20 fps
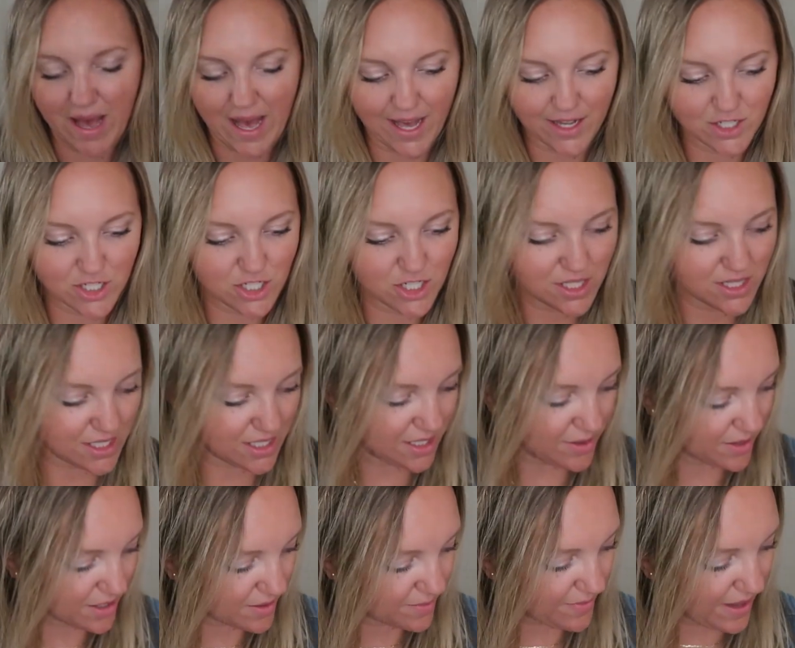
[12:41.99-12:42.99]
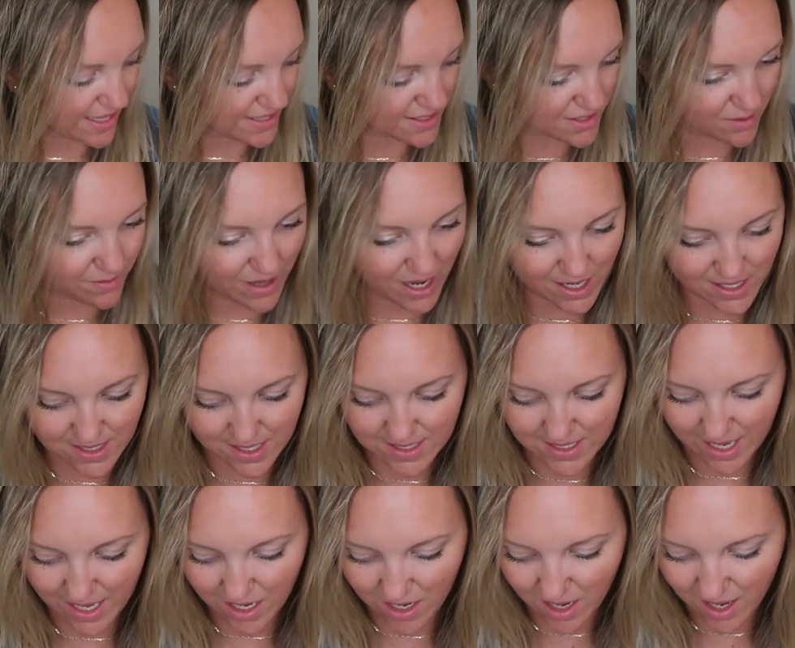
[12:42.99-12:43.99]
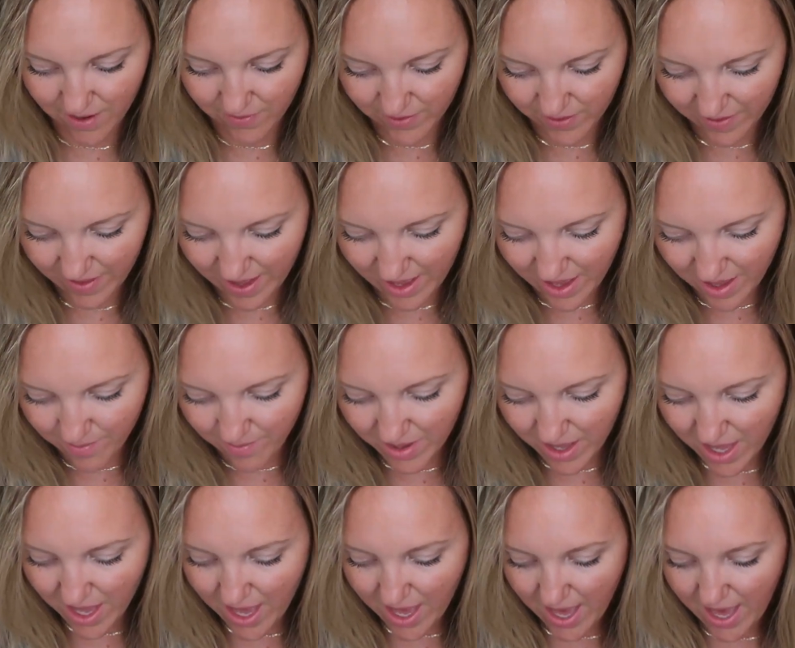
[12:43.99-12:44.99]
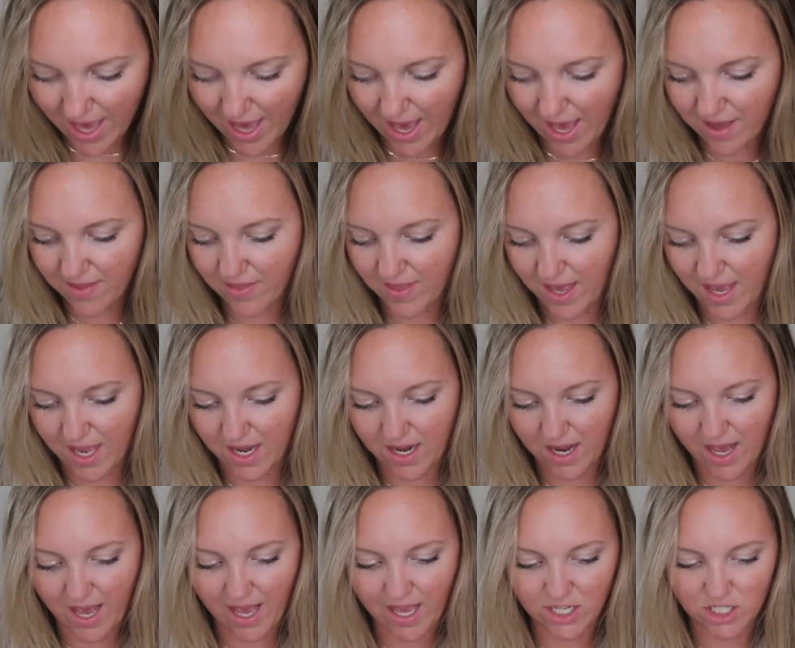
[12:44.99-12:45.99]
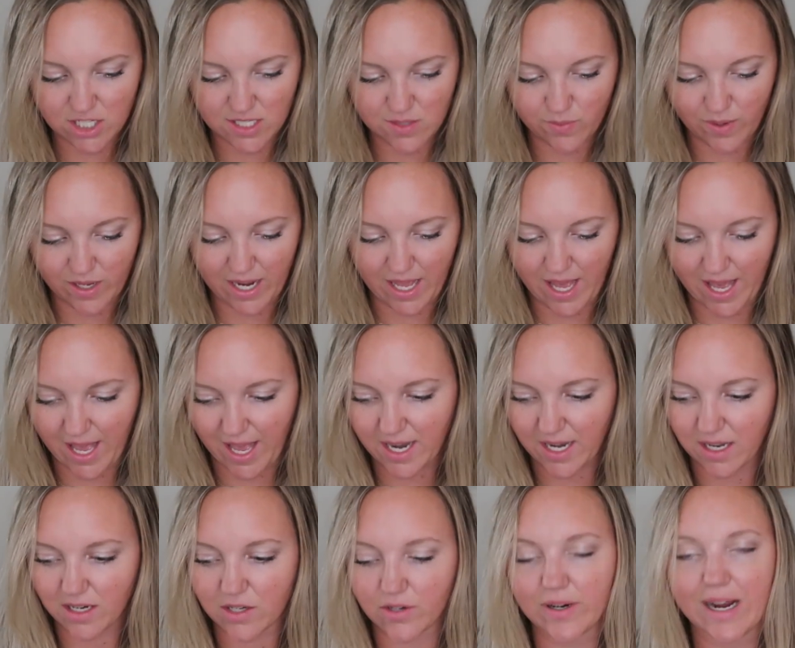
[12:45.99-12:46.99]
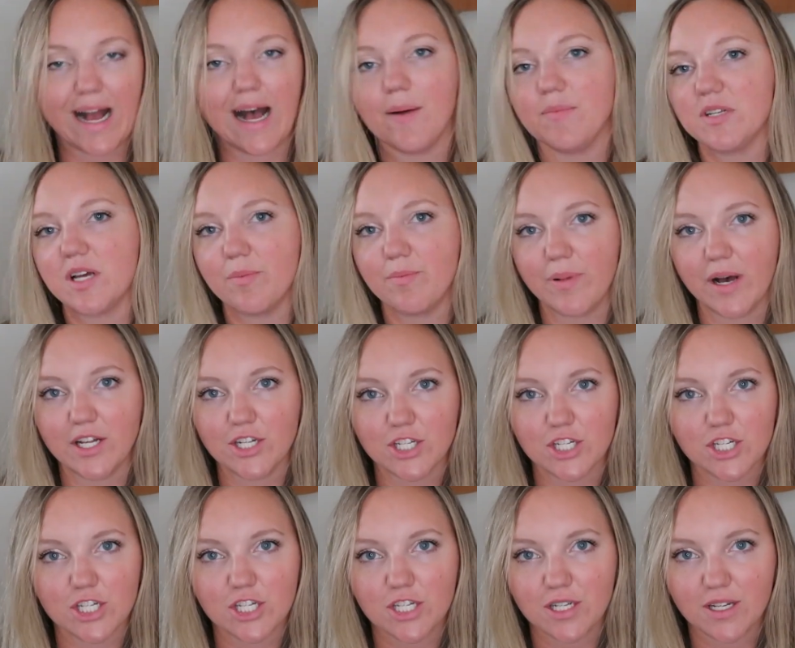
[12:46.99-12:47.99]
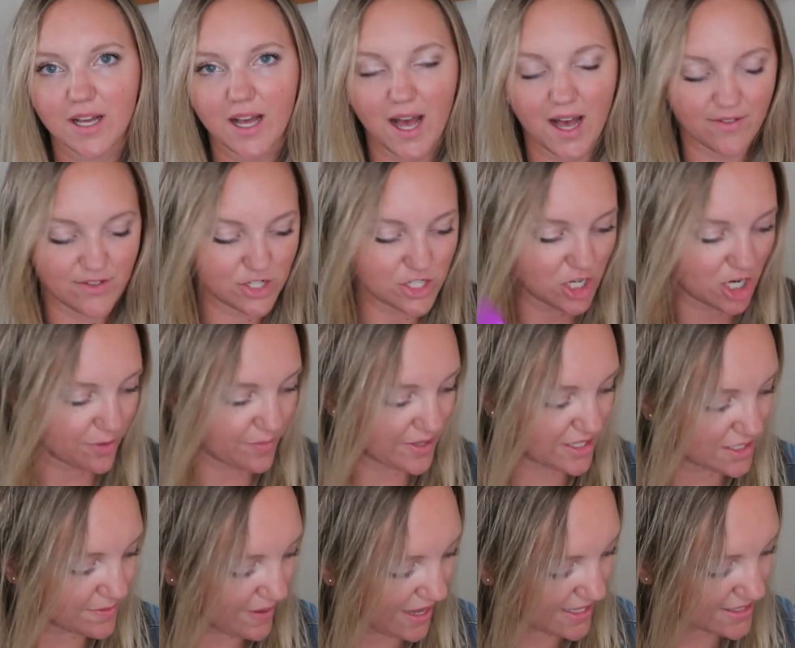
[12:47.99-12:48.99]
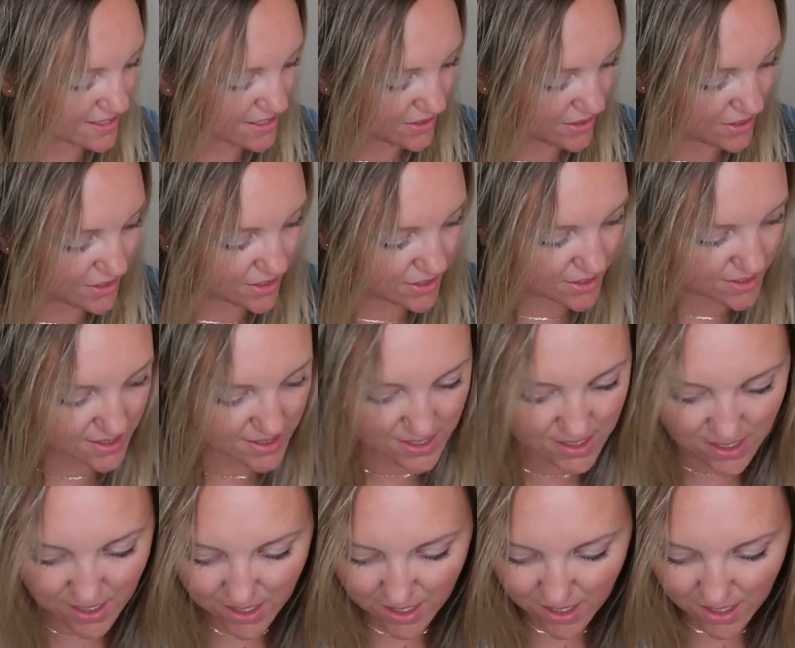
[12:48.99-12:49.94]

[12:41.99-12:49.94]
match the pencil boxes I got for them. And then I just went ahead and grabbed a bunch of sharpened pencils.